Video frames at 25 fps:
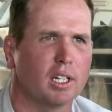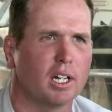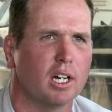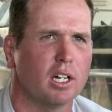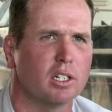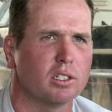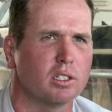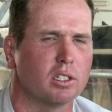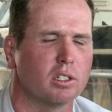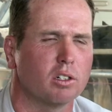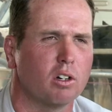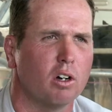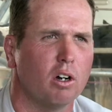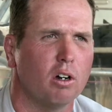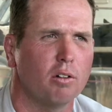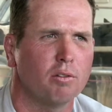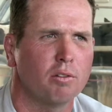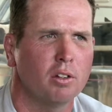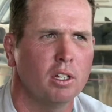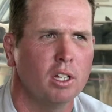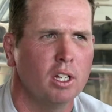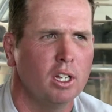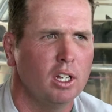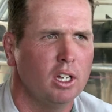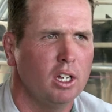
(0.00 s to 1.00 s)
cows and calf.
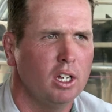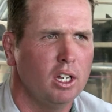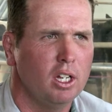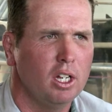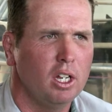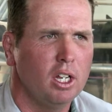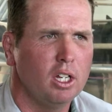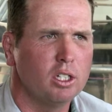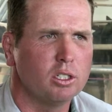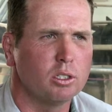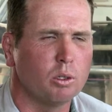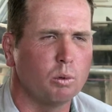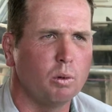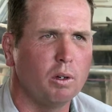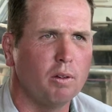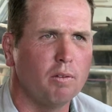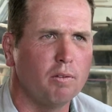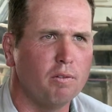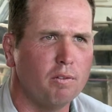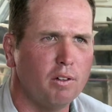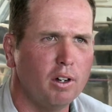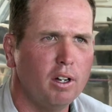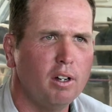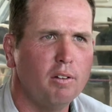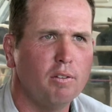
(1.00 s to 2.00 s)
So we're
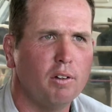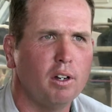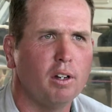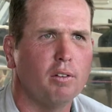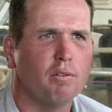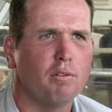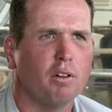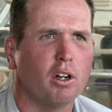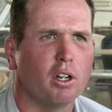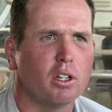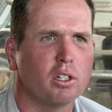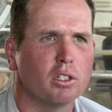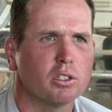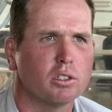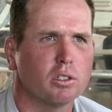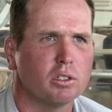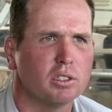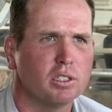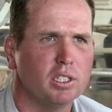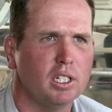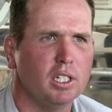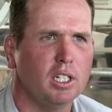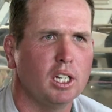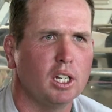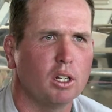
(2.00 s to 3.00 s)
very, very focused on
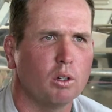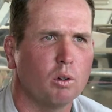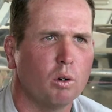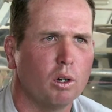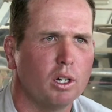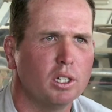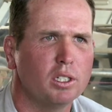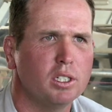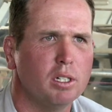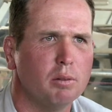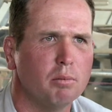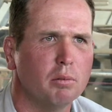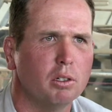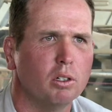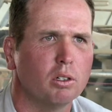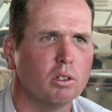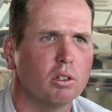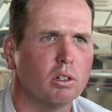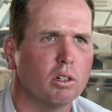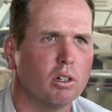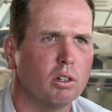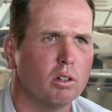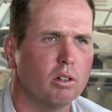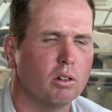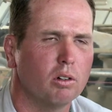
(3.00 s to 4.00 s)
sending quality milk
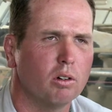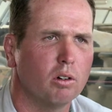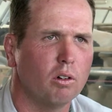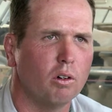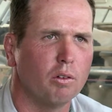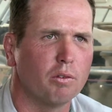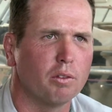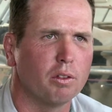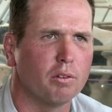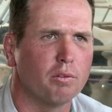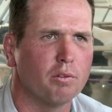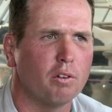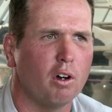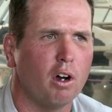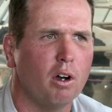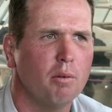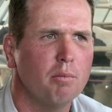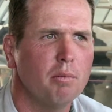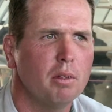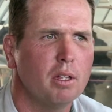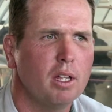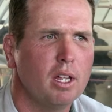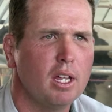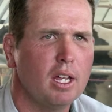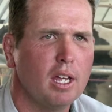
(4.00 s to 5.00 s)
off the farm.
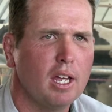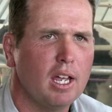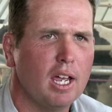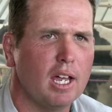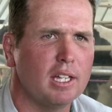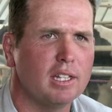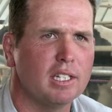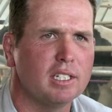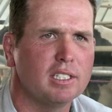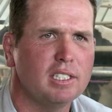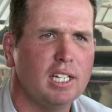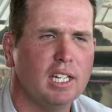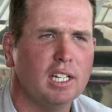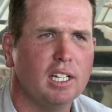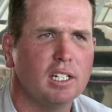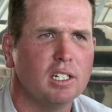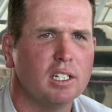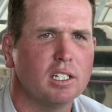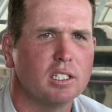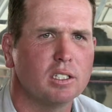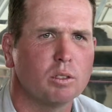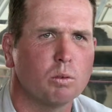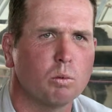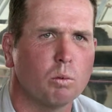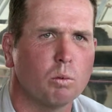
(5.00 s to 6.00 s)
And the second is